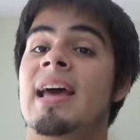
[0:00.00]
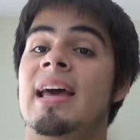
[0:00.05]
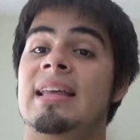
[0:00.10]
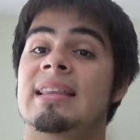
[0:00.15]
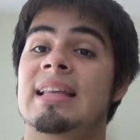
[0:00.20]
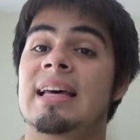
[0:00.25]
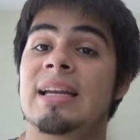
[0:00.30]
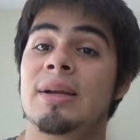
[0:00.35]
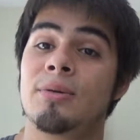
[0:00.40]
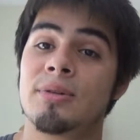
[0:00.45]

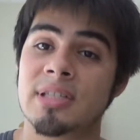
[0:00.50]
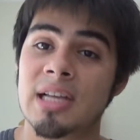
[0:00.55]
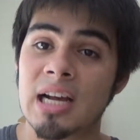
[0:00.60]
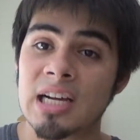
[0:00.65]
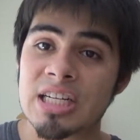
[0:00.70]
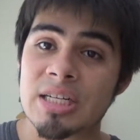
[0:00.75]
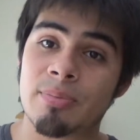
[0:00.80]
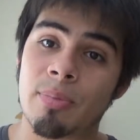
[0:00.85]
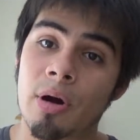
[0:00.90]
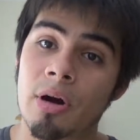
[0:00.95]
and that he was
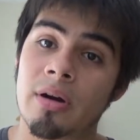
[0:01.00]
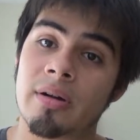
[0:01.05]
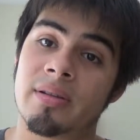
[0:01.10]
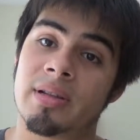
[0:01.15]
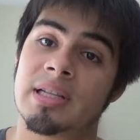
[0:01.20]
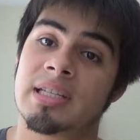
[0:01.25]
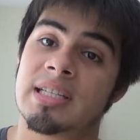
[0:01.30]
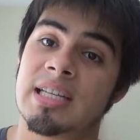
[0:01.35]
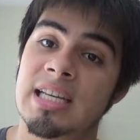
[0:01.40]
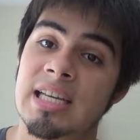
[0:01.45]
actually part of
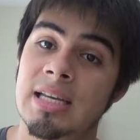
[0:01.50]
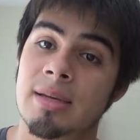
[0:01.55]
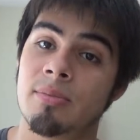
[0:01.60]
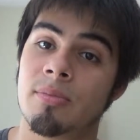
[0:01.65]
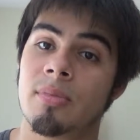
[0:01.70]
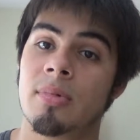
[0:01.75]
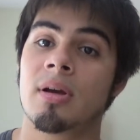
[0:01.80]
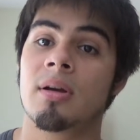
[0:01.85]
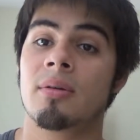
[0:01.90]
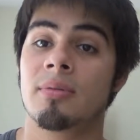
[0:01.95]
the team,